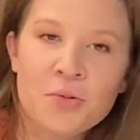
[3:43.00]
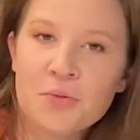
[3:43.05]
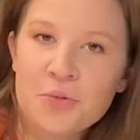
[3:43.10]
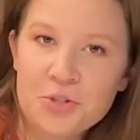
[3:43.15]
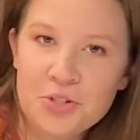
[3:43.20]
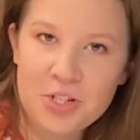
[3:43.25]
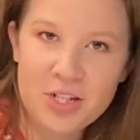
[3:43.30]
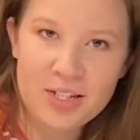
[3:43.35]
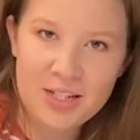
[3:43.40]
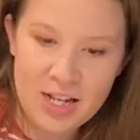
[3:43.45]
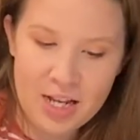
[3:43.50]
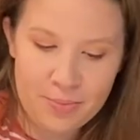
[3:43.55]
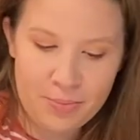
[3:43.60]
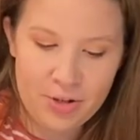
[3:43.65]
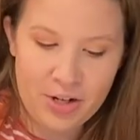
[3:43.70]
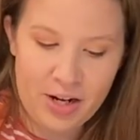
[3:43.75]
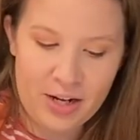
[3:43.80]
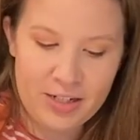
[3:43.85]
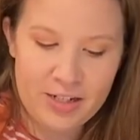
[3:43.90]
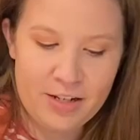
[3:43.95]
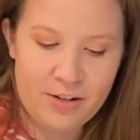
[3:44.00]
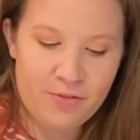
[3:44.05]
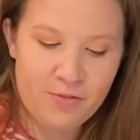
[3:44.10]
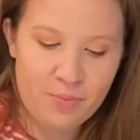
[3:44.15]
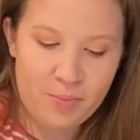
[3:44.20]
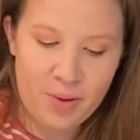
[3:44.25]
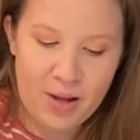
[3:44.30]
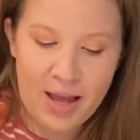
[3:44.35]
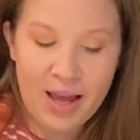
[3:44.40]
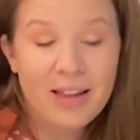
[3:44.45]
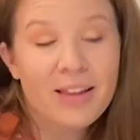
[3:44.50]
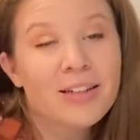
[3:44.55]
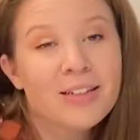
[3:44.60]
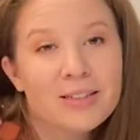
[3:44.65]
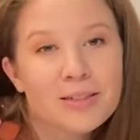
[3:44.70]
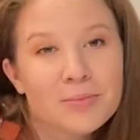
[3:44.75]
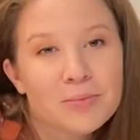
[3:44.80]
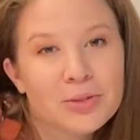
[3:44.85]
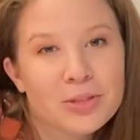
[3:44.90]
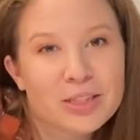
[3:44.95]
which that's not productive, but at
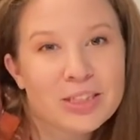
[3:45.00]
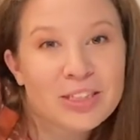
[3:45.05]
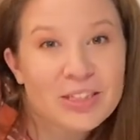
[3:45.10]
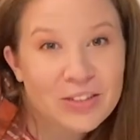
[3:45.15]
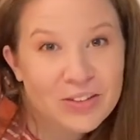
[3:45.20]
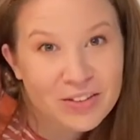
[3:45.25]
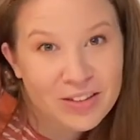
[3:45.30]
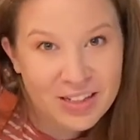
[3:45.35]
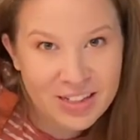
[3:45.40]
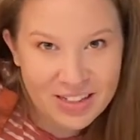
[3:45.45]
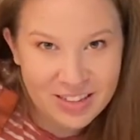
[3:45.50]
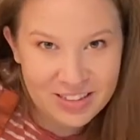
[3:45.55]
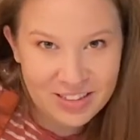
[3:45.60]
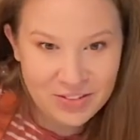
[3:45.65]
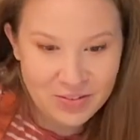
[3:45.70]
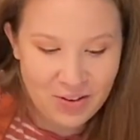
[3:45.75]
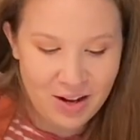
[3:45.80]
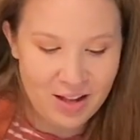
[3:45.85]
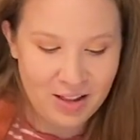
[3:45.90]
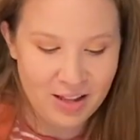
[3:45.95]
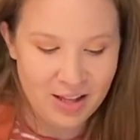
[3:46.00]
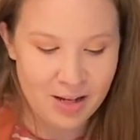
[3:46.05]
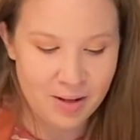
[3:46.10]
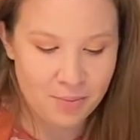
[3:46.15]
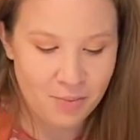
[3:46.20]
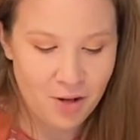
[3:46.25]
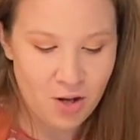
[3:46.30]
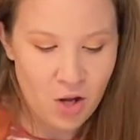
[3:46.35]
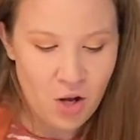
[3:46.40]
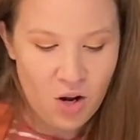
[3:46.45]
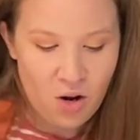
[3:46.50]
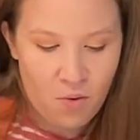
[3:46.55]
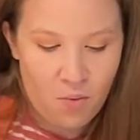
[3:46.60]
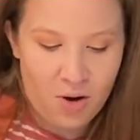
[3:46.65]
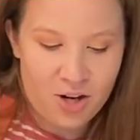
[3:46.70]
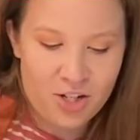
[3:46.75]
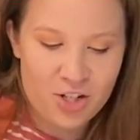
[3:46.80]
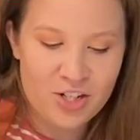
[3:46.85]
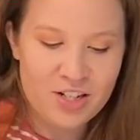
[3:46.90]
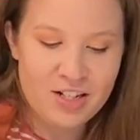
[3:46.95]
least I'm doing 2 things while I'm
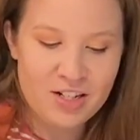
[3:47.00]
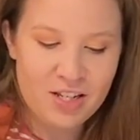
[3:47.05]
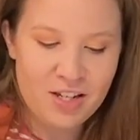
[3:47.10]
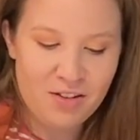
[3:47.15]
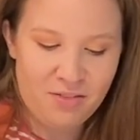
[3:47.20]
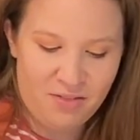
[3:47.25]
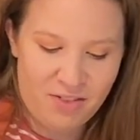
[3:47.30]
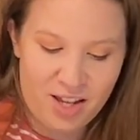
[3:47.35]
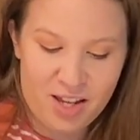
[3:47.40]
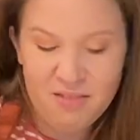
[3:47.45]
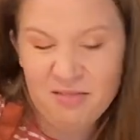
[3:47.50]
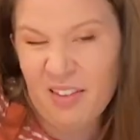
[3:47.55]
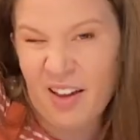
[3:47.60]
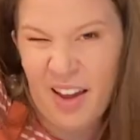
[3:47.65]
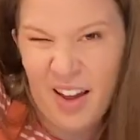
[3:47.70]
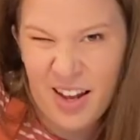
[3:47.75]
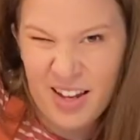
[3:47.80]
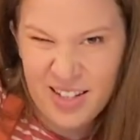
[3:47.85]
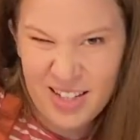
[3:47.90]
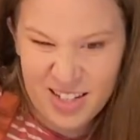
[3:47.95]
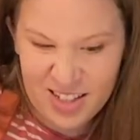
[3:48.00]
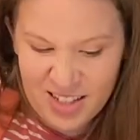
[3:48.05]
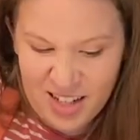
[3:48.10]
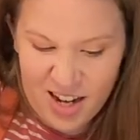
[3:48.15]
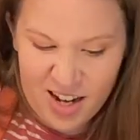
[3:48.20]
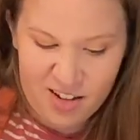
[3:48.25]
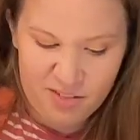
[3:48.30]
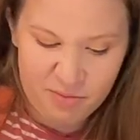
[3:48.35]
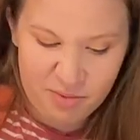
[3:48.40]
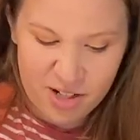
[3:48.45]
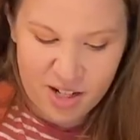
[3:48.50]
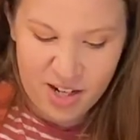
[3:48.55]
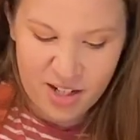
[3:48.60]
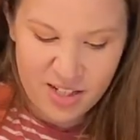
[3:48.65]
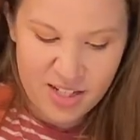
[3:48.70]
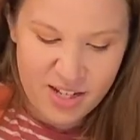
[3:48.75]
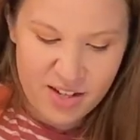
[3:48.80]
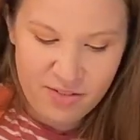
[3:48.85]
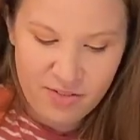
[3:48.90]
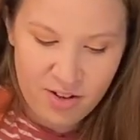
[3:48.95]
watching TV. I guess that's kind of
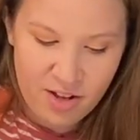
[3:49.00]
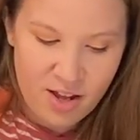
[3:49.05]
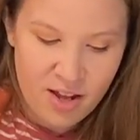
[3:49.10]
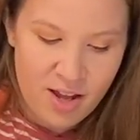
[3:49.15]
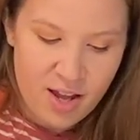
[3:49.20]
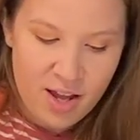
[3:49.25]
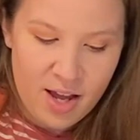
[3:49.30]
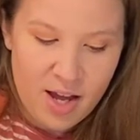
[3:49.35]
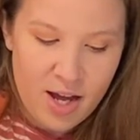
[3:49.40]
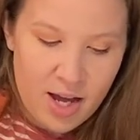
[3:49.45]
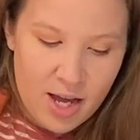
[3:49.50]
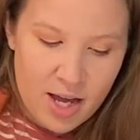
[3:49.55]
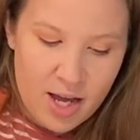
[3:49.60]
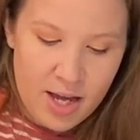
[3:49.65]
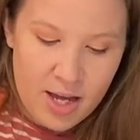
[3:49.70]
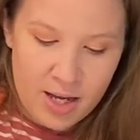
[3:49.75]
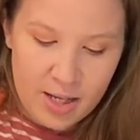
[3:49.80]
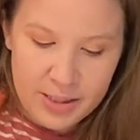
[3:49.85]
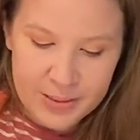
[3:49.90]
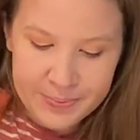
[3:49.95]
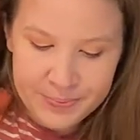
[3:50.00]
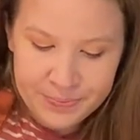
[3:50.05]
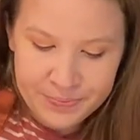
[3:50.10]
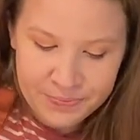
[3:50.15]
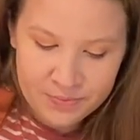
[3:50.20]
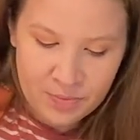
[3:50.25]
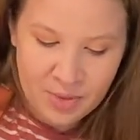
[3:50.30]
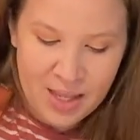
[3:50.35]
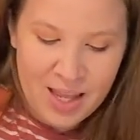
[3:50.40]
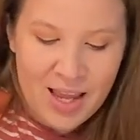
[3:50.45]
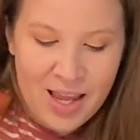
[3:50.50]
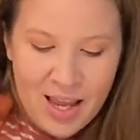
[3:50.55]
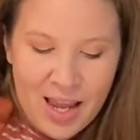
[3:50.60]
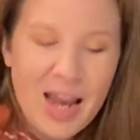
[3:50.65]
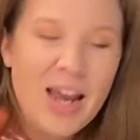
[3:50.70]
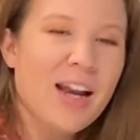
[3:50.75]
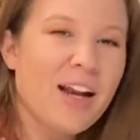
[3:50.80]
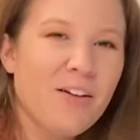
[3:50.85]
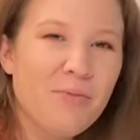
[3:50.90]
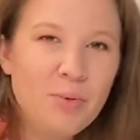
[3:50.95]
productive. And
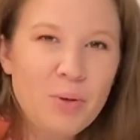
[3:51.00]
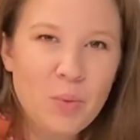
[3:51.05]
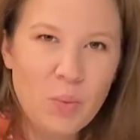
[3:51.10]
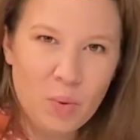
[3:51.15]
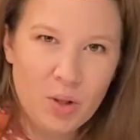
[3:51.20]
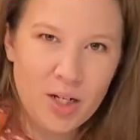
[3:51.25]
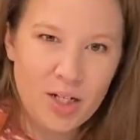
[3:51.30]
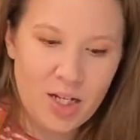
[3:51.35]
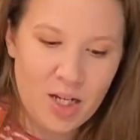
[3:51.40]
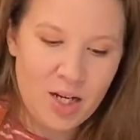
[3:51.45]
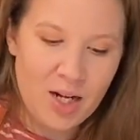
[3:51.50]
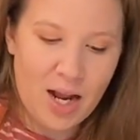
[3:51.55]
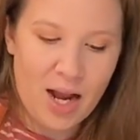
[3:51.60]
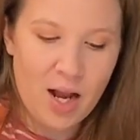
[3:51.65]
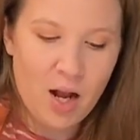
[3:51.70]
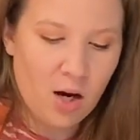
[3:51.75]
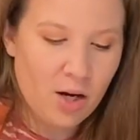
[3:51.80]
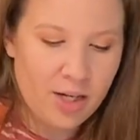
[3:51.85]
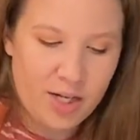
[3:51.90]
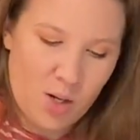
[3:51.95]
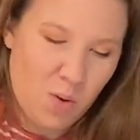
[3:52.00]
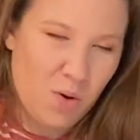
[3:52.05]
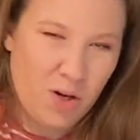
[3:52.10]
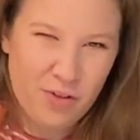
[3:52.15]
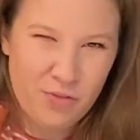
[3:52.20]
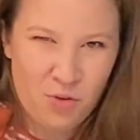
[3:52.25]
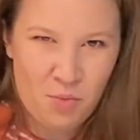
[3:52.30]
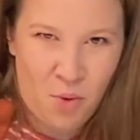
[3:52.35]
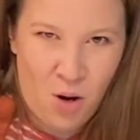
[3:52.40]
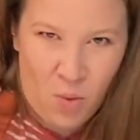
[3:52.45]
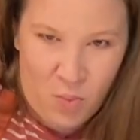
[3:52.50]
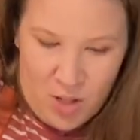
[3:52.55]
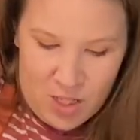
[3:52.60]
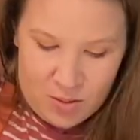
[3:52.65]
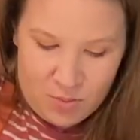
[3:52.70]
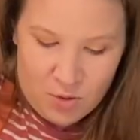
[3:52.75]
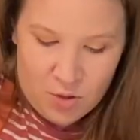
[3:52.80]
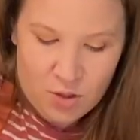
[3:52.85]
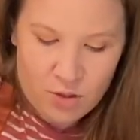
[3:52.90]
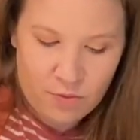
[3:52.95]
I've been working. I already work from home,
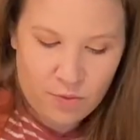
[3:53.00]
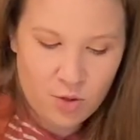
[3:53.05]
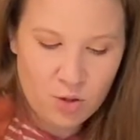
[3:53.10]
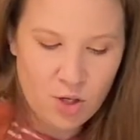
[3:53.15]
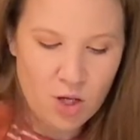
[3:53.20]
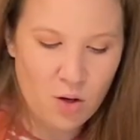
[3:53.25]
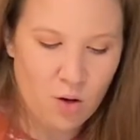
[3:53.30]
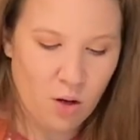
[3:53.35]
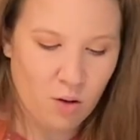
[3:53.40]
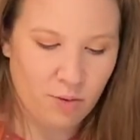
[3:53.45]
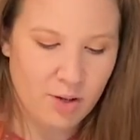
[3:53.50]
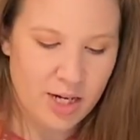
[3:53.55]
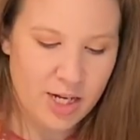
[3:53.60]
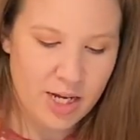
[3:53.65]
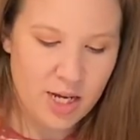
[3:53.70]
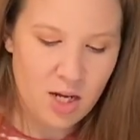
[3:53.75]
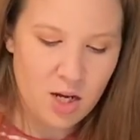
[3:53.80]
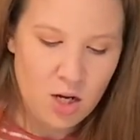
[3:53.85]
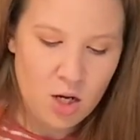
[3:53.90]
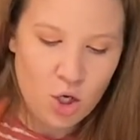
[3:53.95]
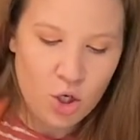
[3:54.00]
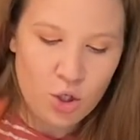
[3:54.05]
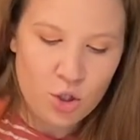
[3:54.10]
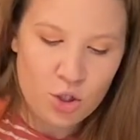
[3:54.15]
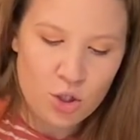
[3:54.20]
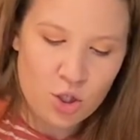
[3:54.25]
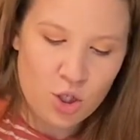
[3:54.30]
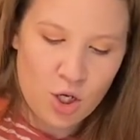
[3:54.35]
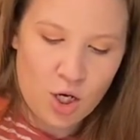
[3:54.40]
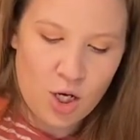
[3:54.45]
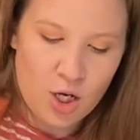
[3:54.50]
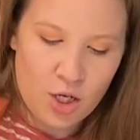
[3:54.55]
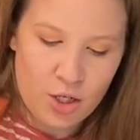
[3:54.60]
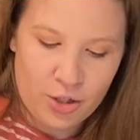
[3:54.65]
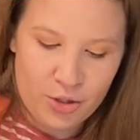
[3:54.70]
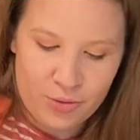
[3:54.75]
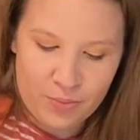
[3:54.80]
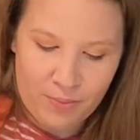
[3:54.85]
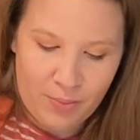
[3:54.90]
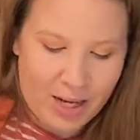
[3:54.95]
as most of you know already,
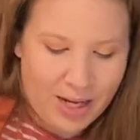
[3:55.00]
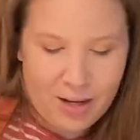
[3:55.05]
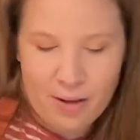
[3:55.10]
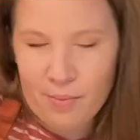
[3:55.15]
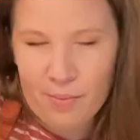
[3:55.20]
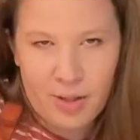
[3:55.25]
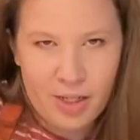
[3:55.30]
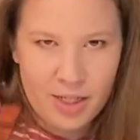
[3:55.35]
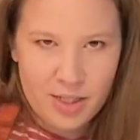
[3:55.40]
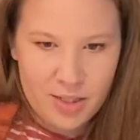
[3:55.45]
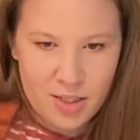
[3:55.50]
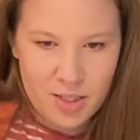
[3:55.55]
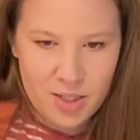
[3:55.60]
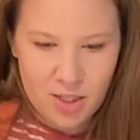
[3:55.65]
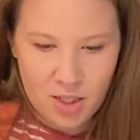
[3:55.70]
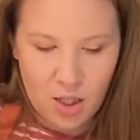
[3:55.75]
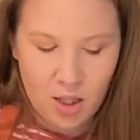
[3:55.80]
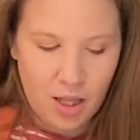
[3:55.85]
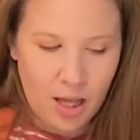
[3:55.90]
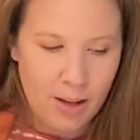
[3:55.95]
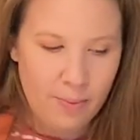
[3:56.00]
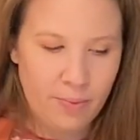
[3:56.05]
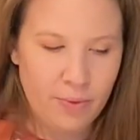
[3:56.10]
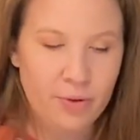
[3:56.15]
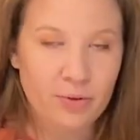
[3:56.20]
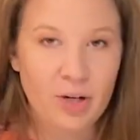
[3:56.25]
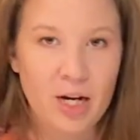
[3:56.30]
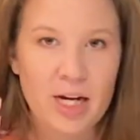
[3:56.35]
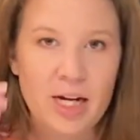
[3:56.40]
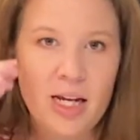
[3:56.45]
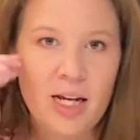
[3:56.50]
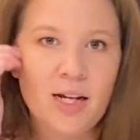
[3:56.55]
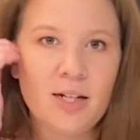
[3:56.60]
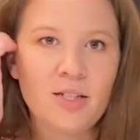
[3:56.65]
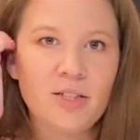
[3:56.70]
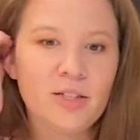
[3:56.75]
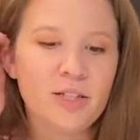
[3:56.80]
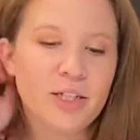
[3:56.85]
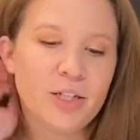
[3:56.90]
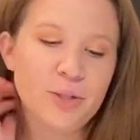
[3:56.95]
so my company is still up and running,
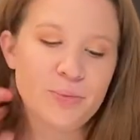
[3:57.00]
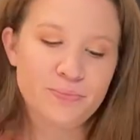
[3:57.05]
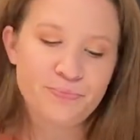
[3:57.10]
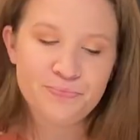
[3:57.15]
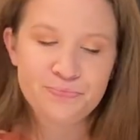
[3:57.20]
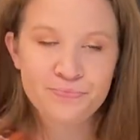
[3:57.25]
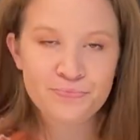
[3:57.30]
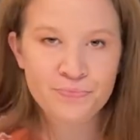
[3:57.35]
so